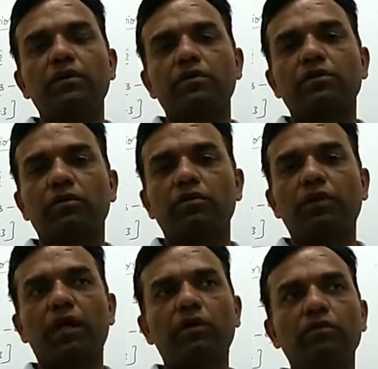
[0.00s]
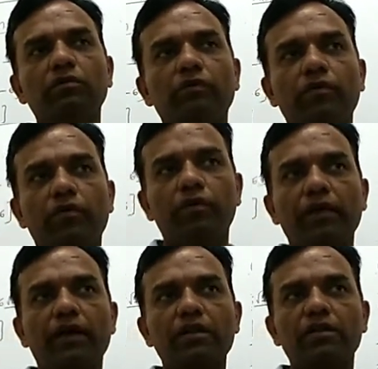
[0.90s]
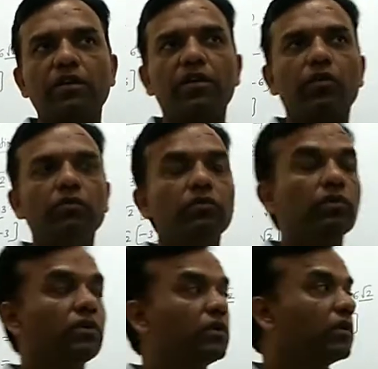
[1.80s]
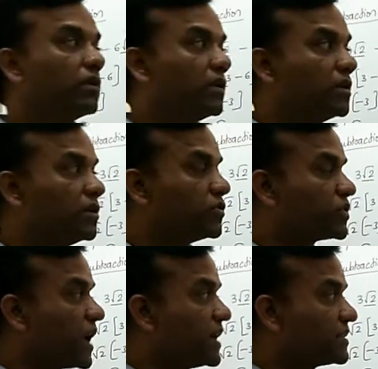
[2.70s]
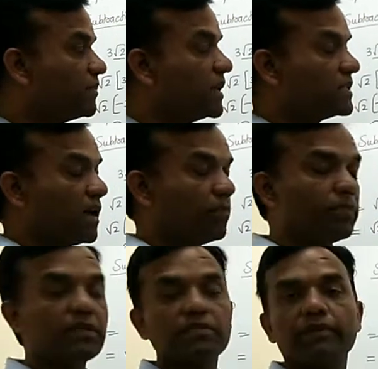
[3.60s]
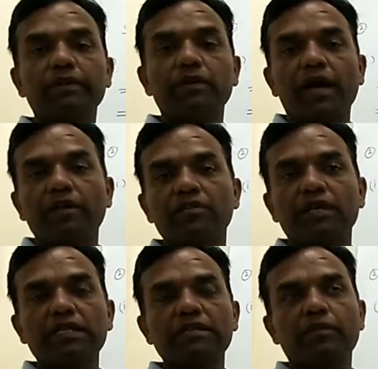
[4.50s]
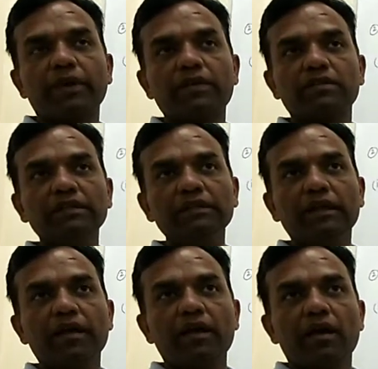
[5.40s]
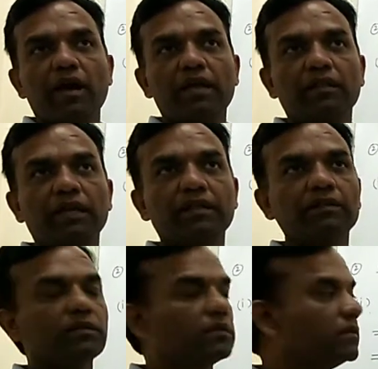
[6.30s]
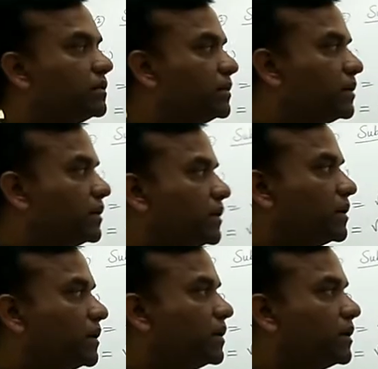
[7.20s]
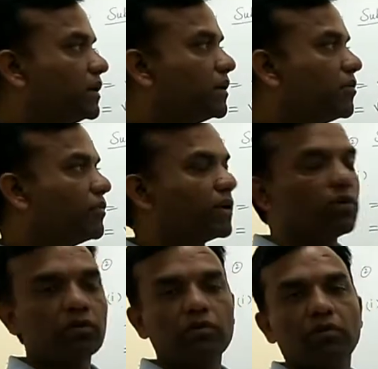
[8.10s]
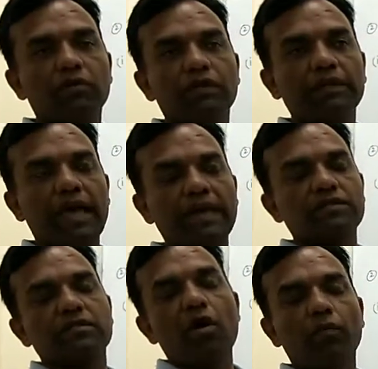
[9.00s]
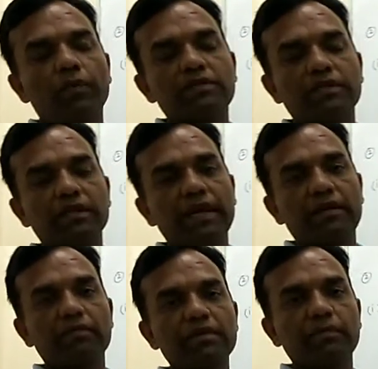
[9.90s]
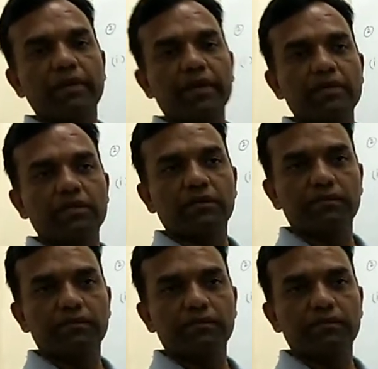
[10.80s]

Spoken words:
So now we continue. You try some examples with addition and subtraction and then we go on the next operation like multiplication.